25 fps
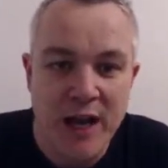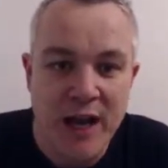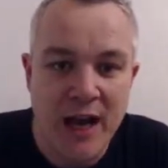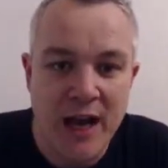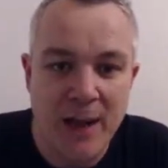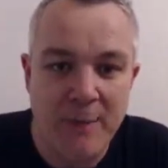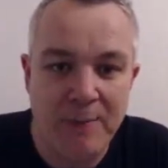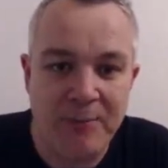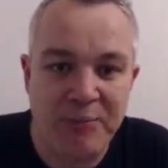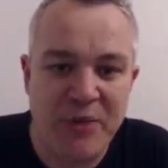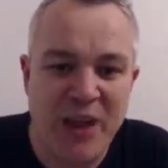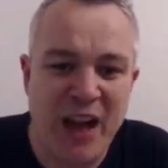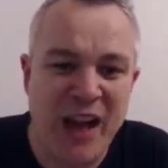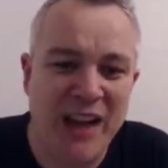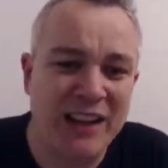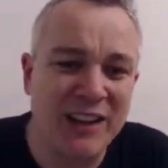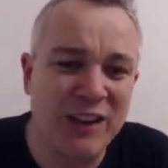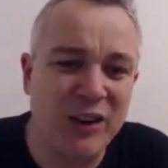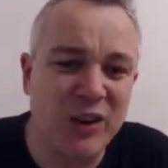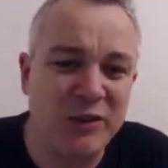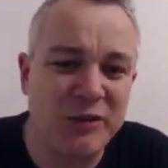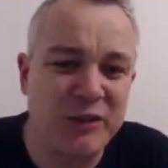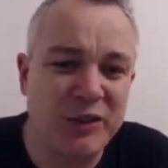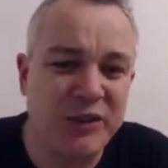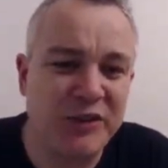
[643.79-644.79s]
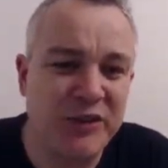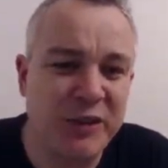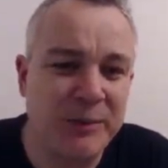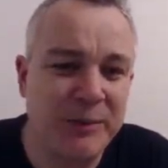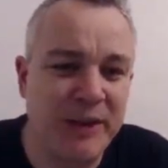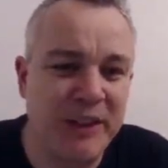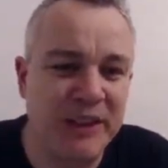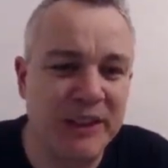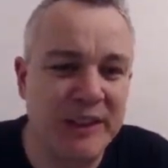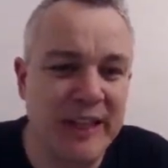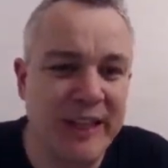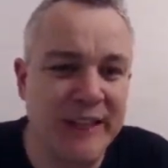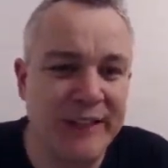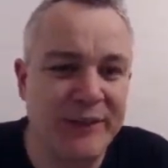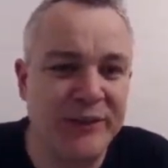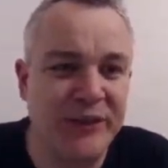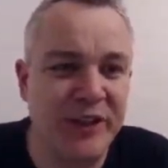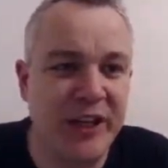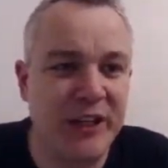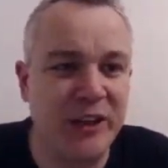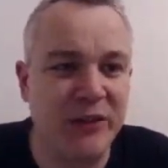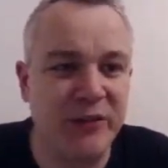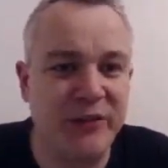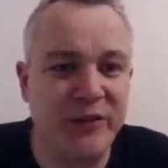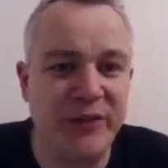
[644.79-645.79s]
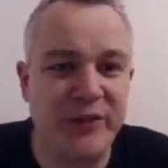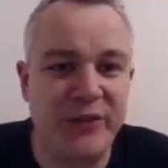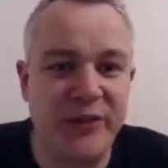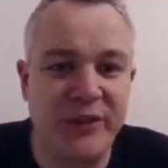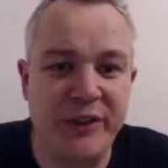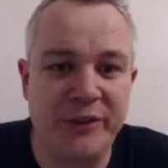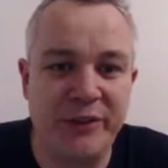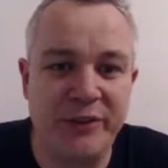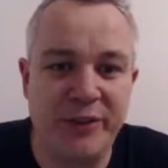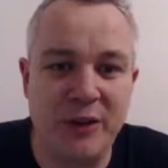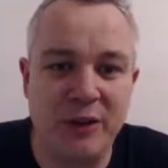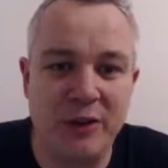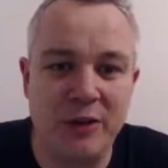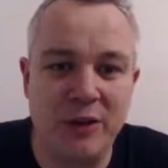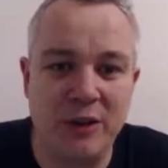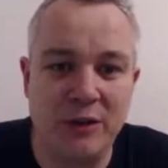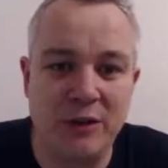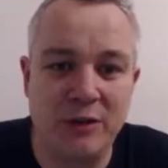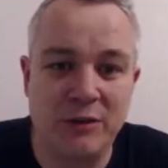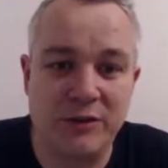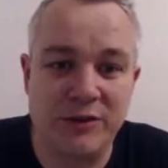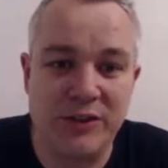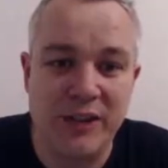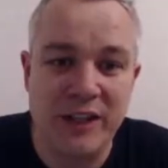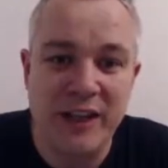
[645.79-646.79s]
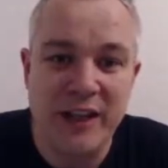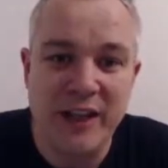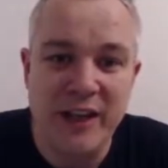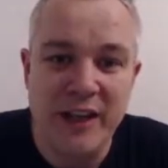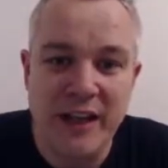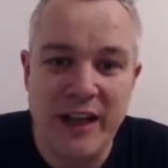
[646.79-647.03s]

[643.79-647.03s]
Um, I'd love to see Mario Gatti sign off with three or four goals.